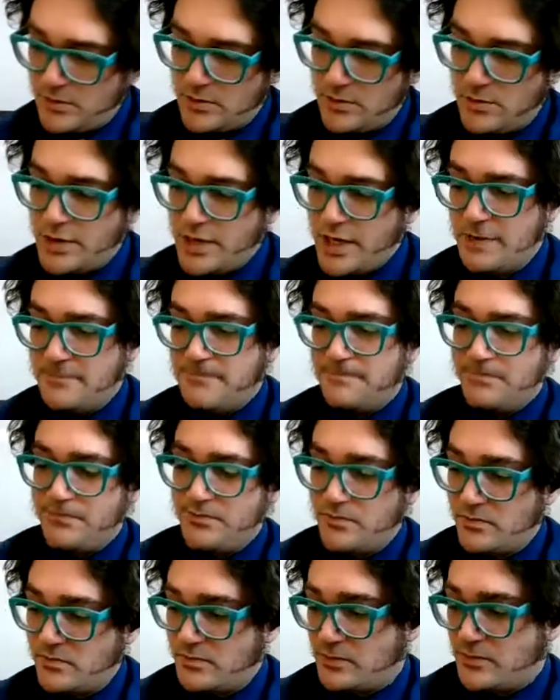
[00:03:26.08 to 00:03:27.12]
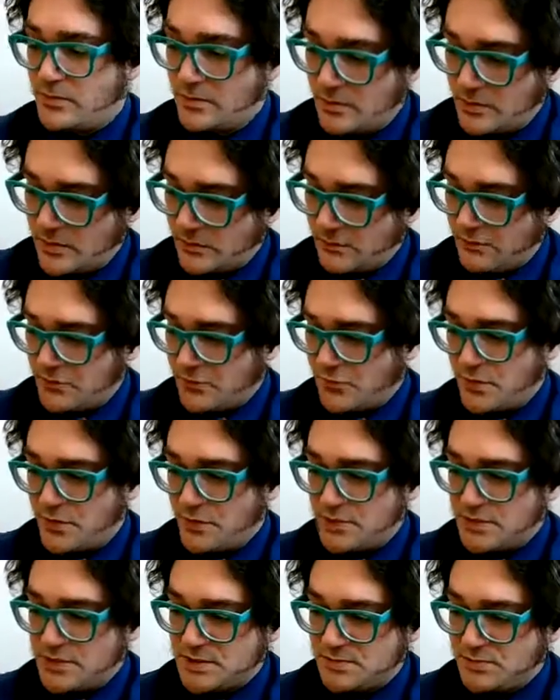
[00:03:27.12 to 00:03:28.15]
Okay. Free
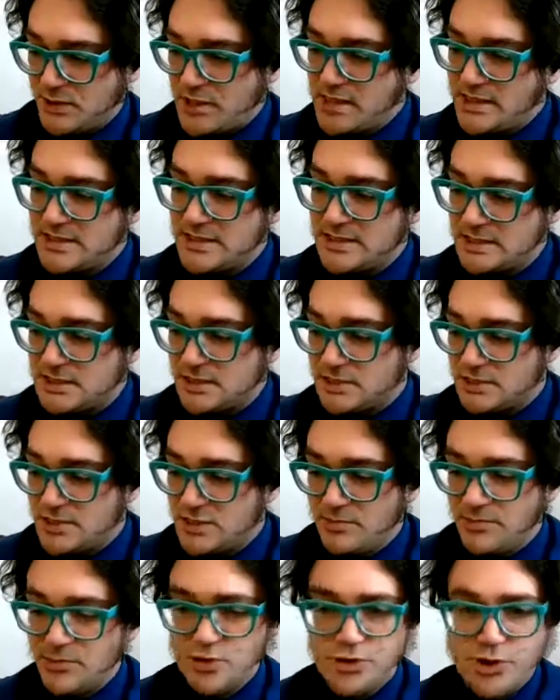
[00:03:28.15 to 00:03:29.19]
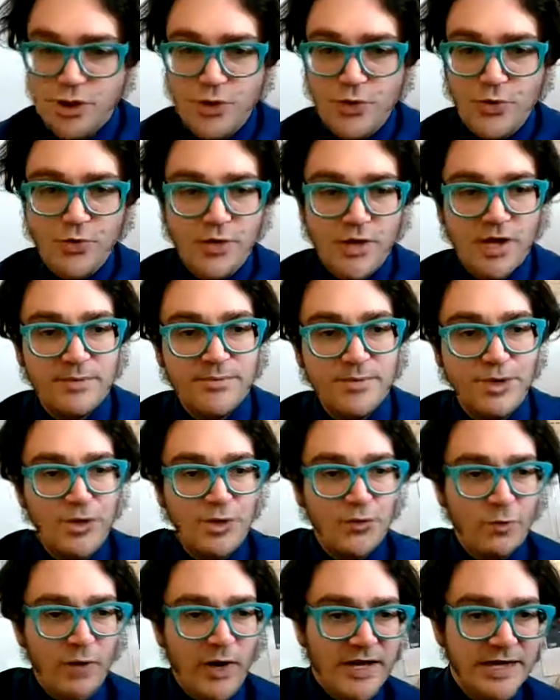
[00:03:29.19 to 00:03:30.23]
response number 2 coming
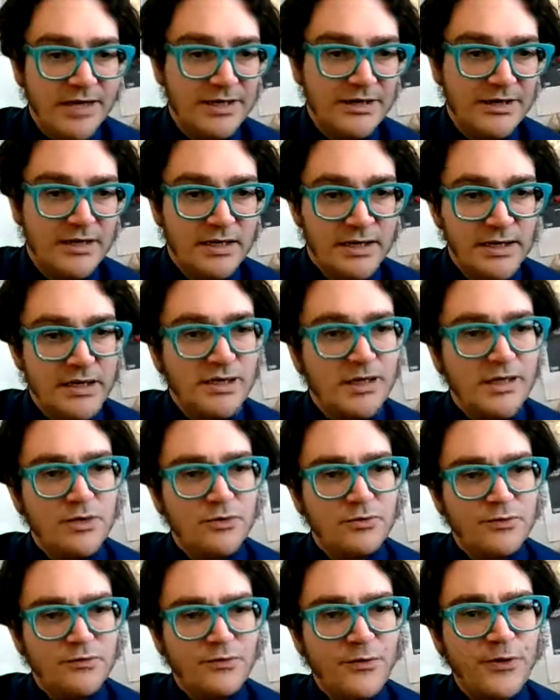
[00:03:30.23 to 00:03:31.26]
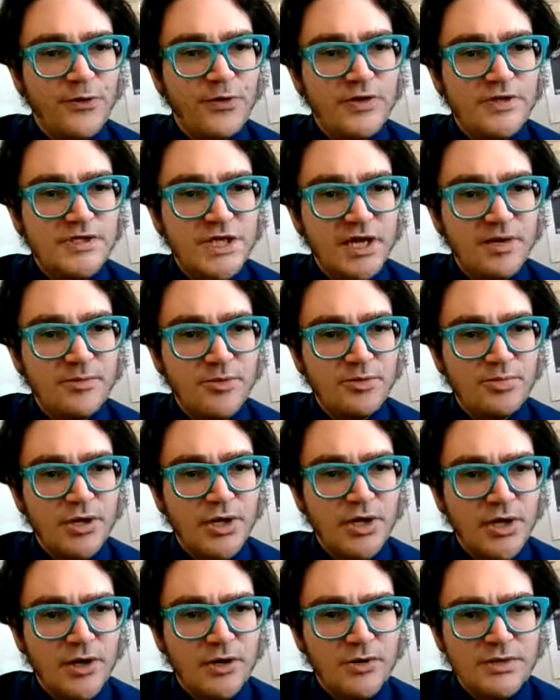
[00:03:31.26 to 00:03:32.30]
your way. Refer to the table
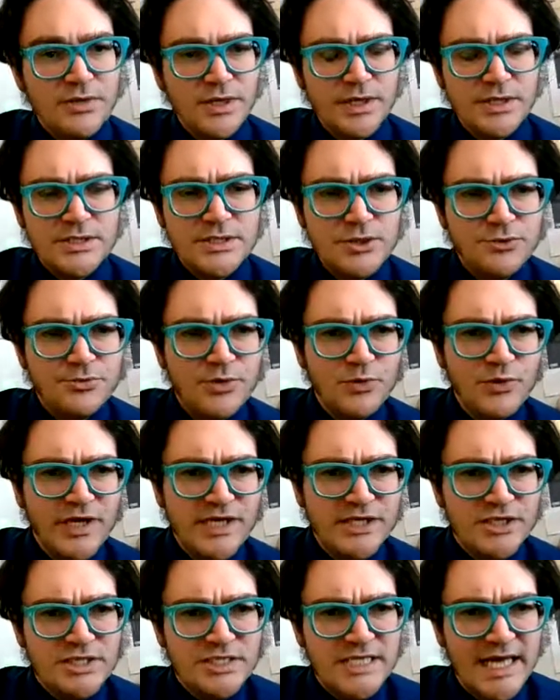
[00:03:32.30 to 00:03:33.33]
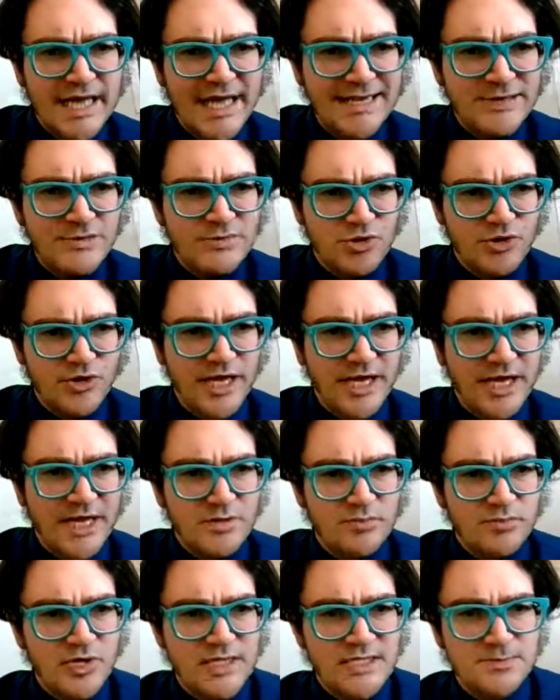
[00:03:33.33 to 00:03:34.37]
below. Assume the wage is 10 per day. The
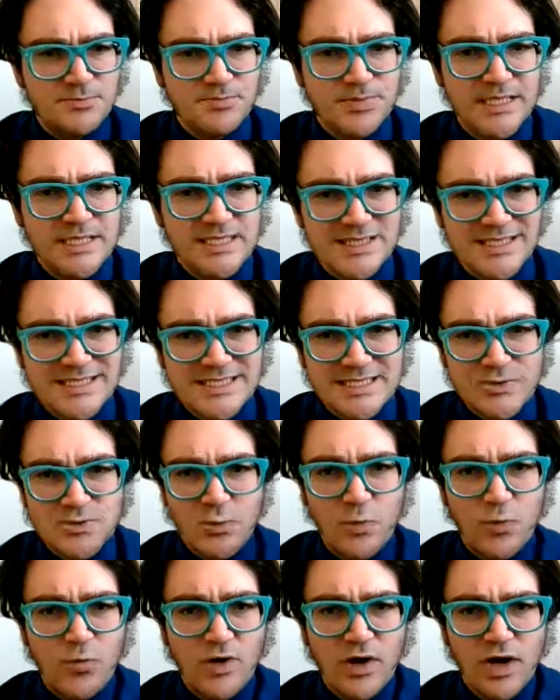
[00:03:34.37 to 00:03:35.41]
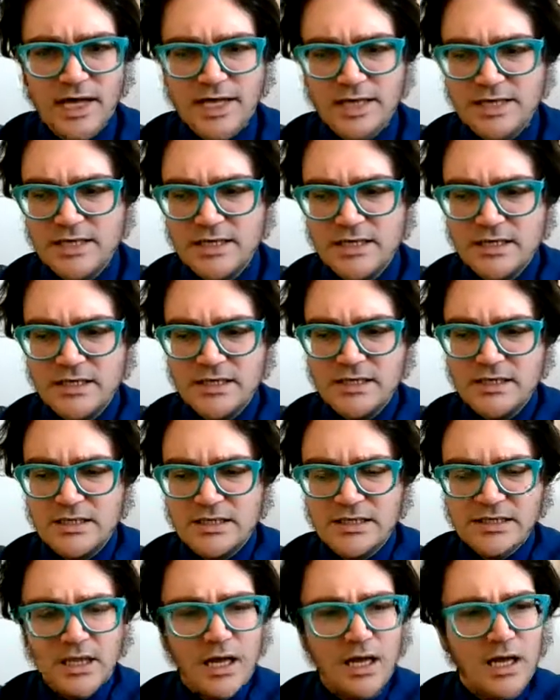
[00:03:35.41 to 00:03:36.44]
price of pencils is 1.
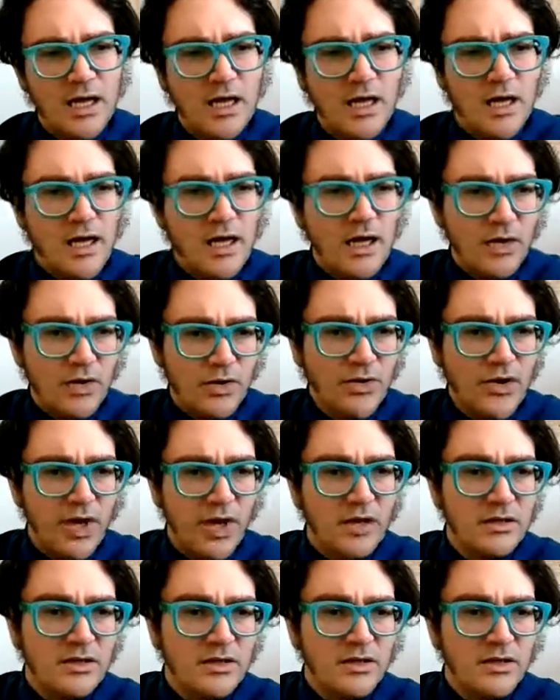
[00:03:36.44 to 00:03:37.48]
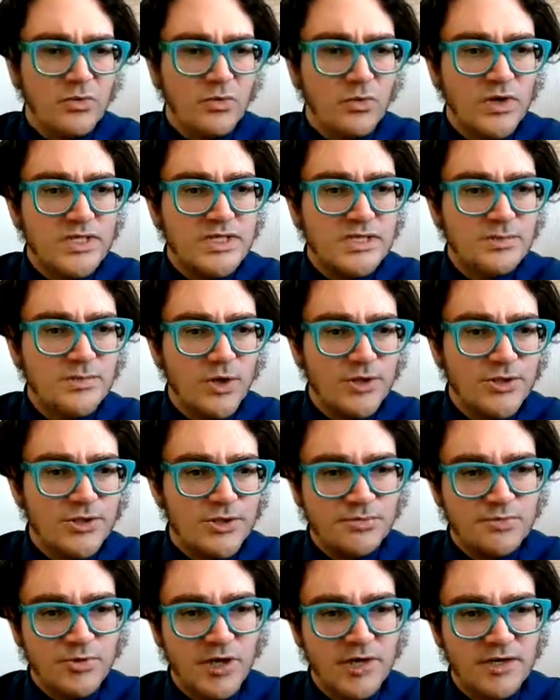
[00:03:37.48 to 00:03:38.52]
Okay. What's the
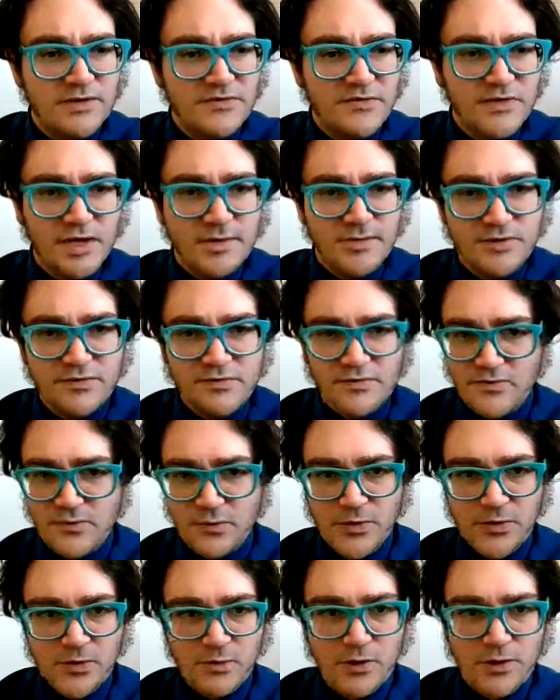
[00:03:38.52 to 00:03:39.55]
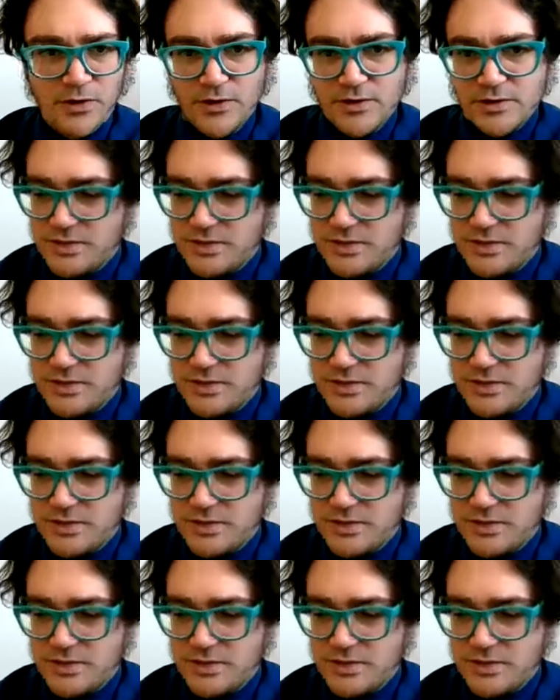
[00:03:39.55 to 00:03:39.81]
marginal product of labor of the fourth worker?